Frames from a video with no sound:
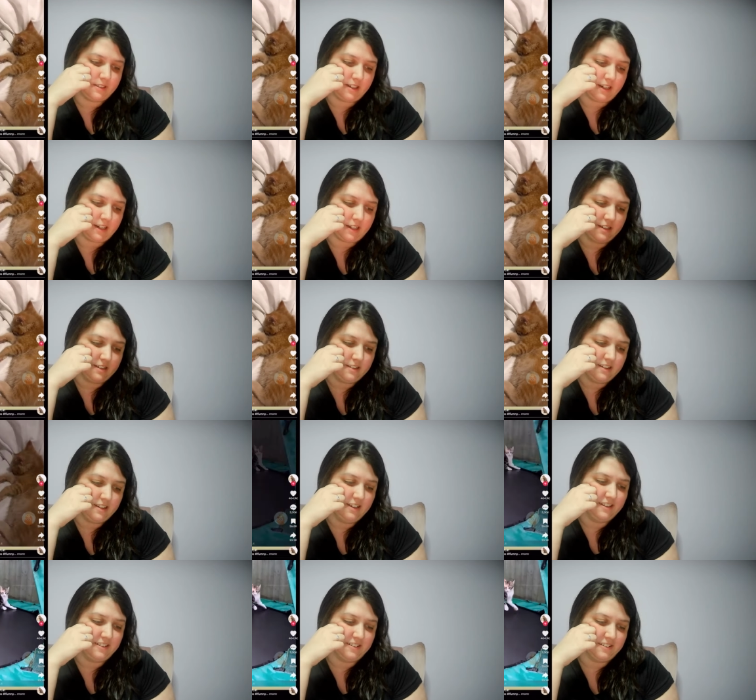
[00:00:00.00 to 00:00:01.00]
head.
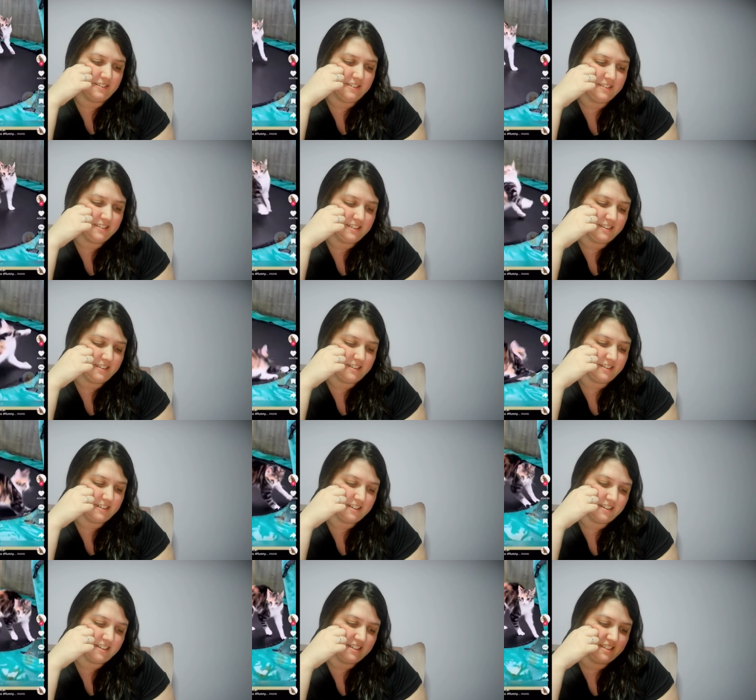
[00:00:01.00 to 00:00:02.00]
Oh, the
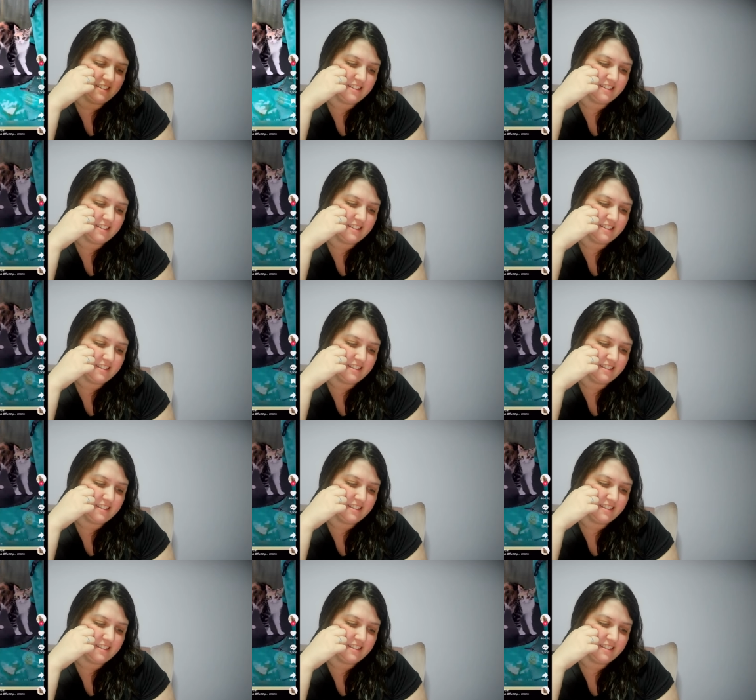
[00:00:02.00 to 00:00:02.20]
heart.